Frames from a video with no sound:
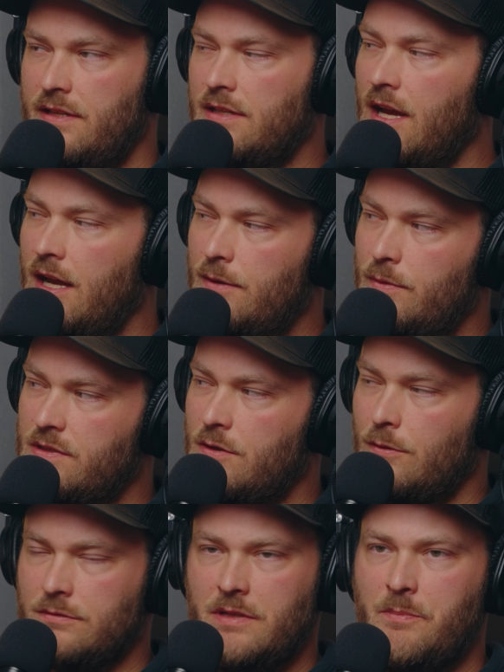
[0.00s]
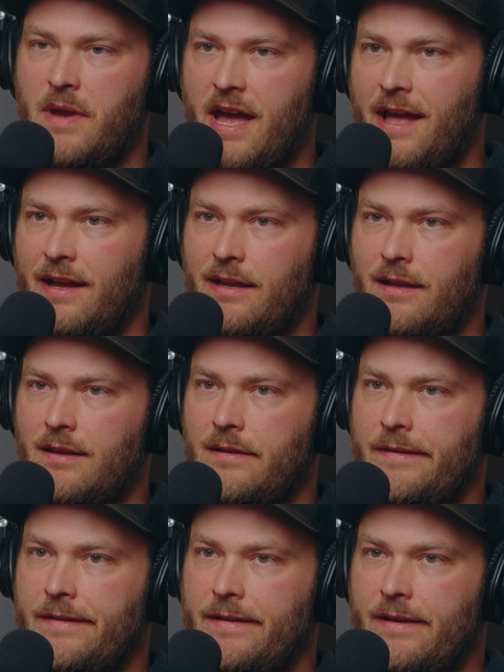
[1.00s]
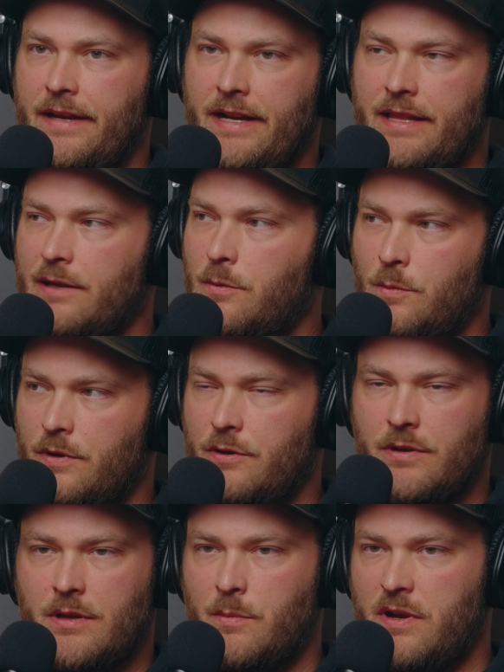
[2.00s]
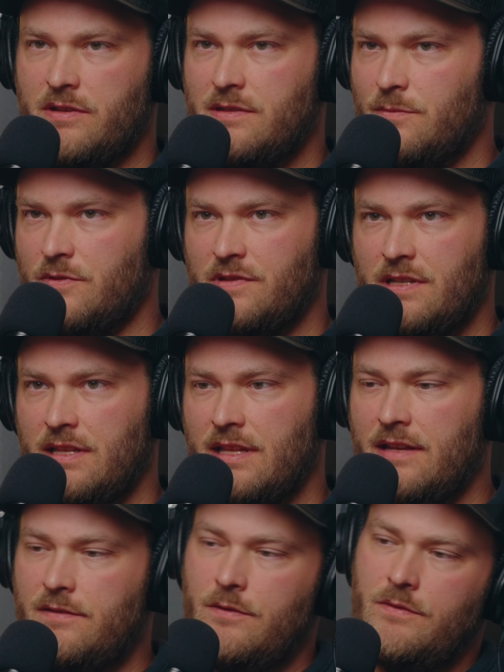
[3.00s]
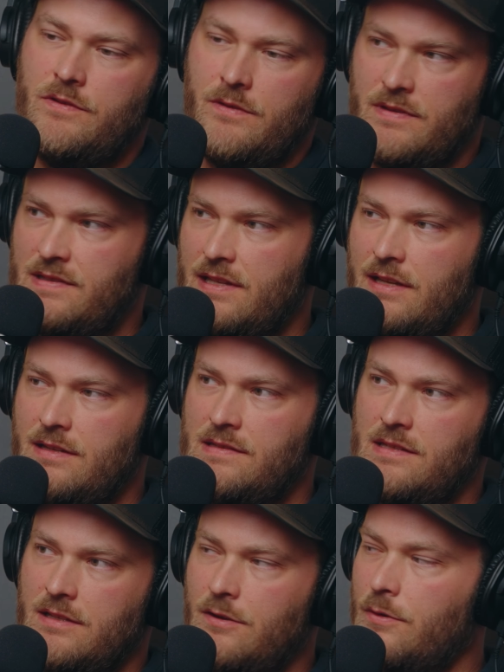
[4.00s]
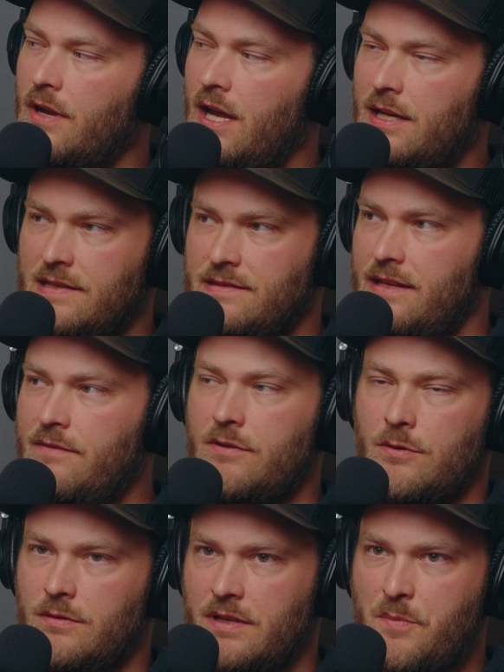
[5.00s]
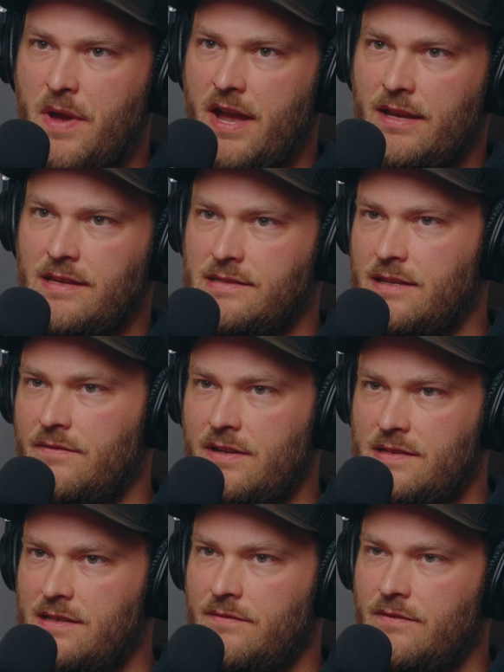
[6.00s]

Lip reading: that God was holding back. And I think when we're doing comparison, we're seeing that too. So instead to see, no, God is never holding back. He's given us